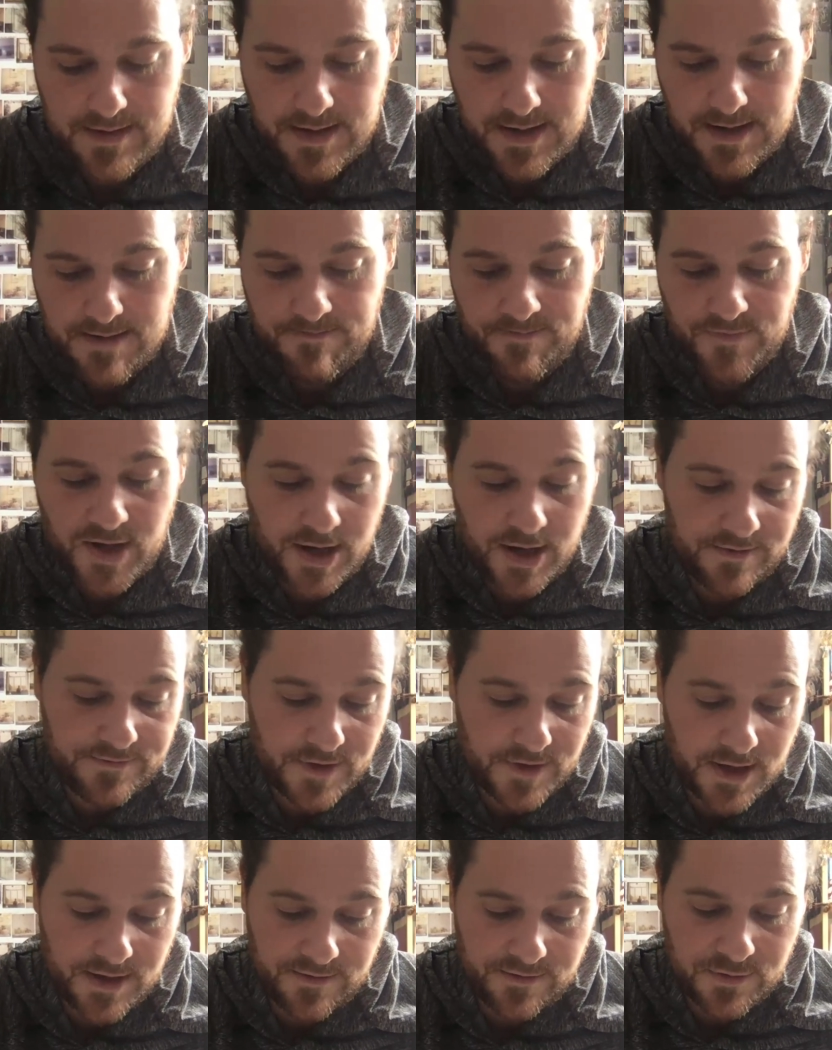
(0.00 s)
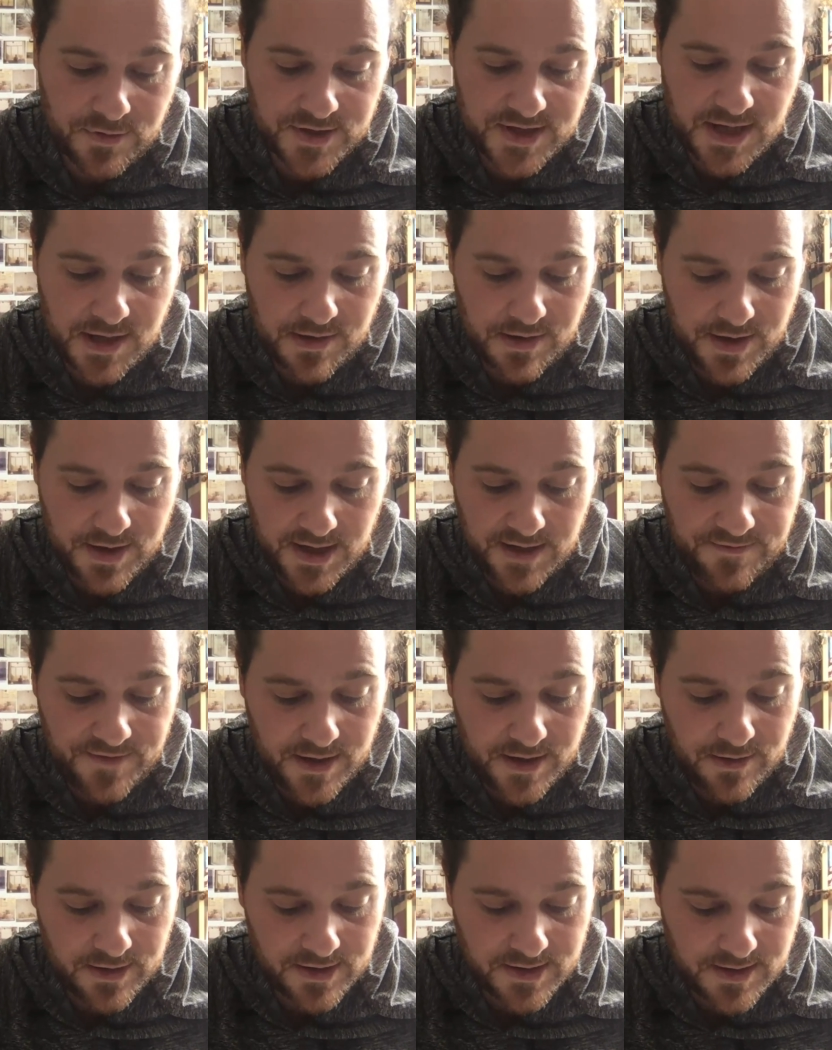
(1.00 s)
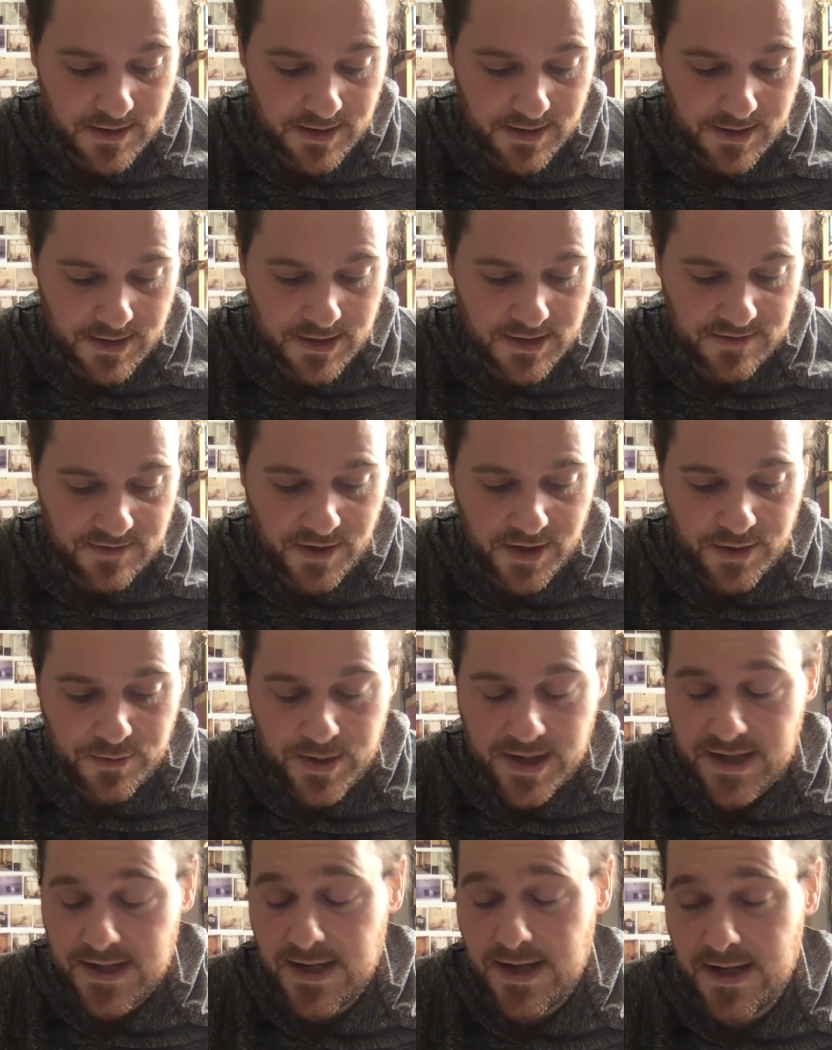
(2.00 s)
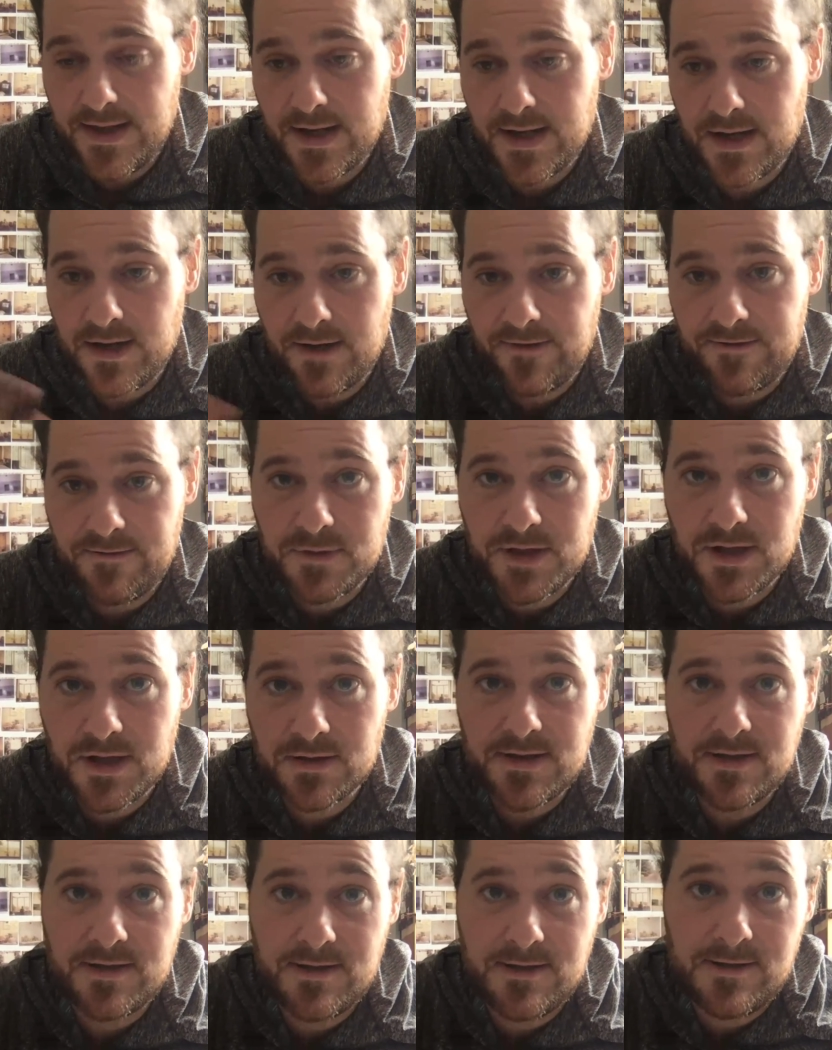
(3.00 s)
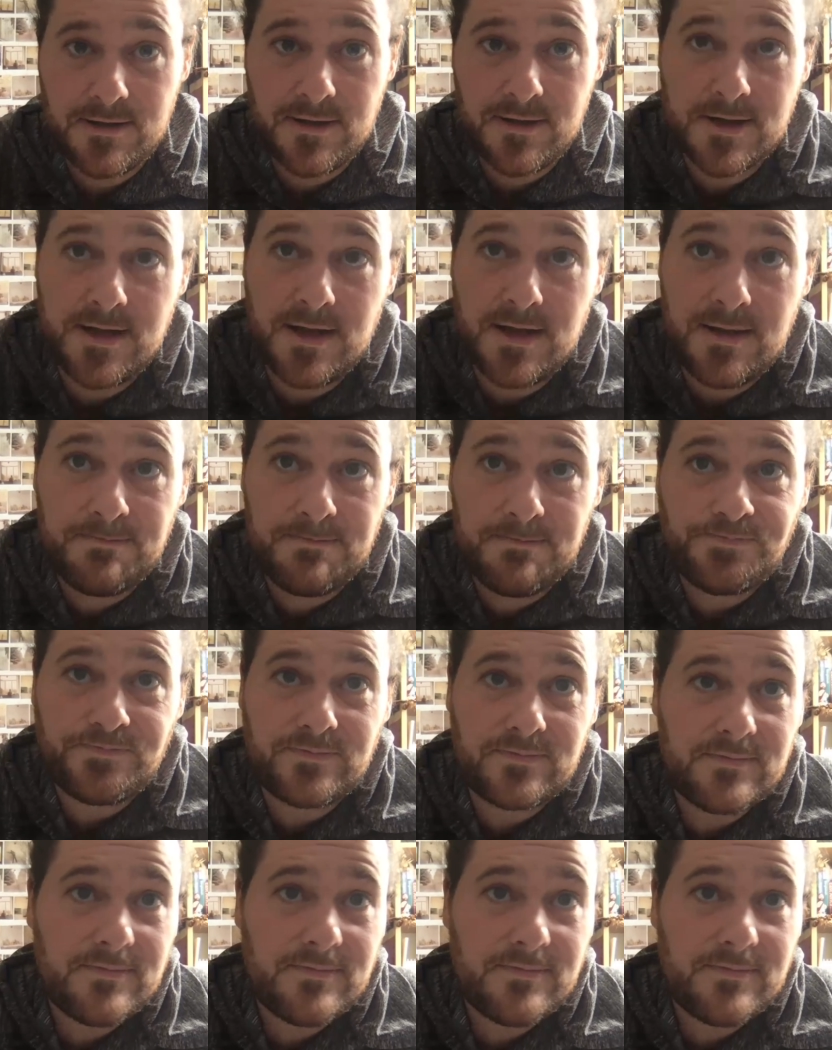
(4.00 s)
And of course, the other thing, if they're not diagnosed very quickly and they're going from doctor to doctor,